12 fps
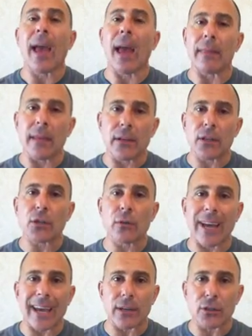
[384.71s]
and the
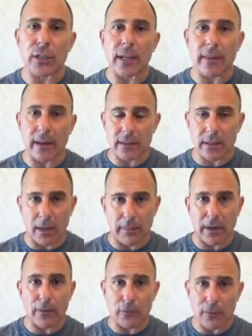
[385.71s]
additional energy that is
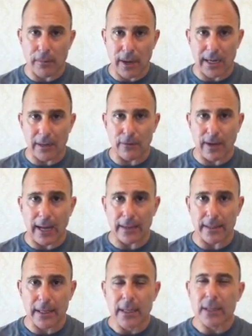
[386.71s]
coming from body fat.